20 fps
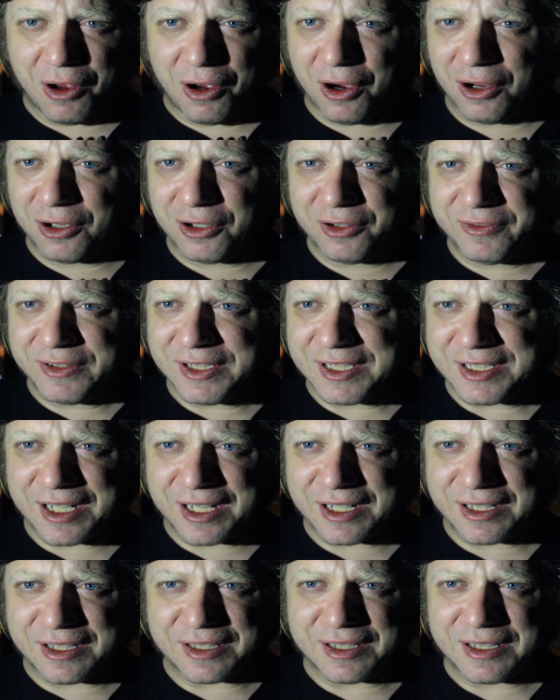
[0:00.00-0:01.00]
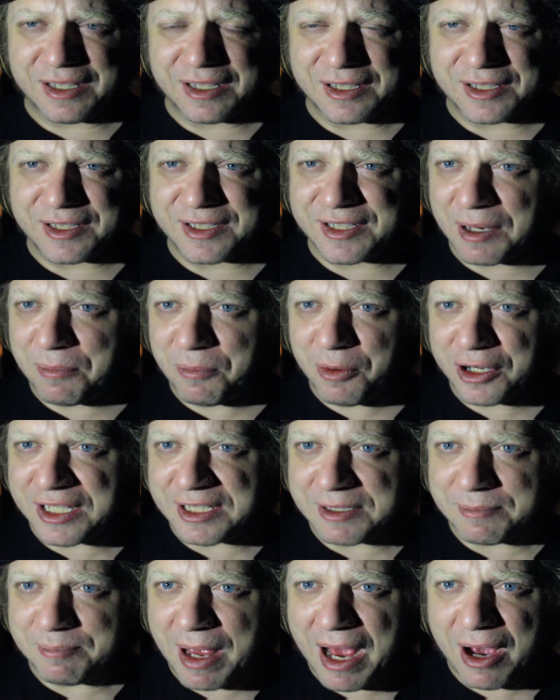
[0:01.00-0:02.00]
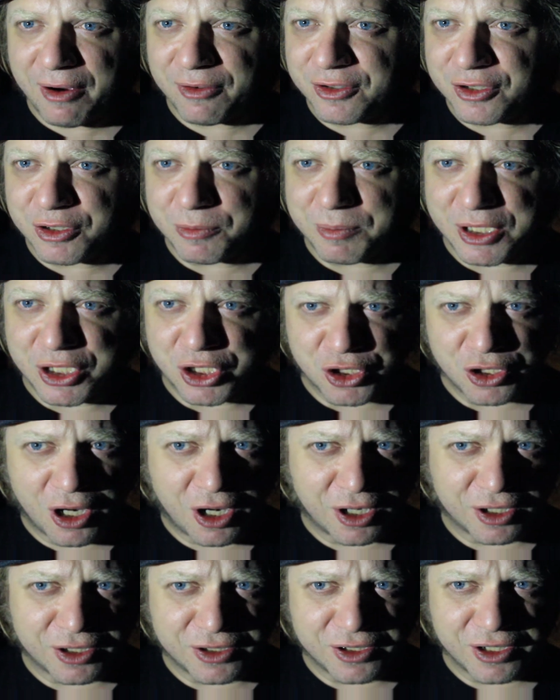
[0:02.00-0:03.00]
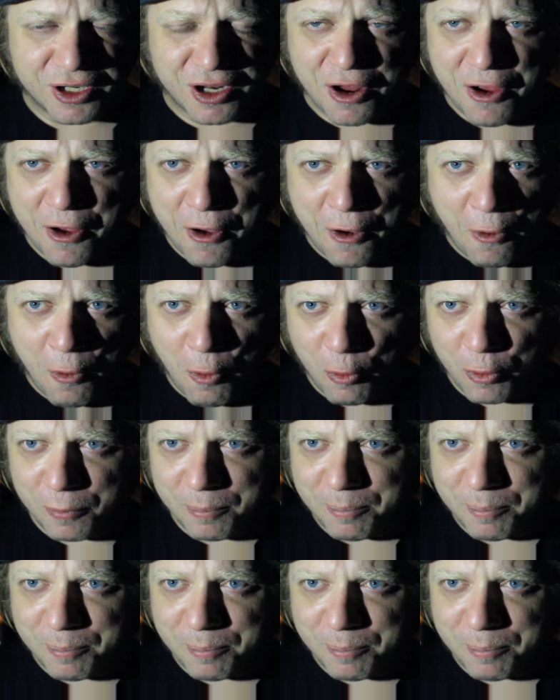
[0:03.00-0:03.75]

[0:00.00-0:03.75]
all of a sudden someone is bound to be shocked or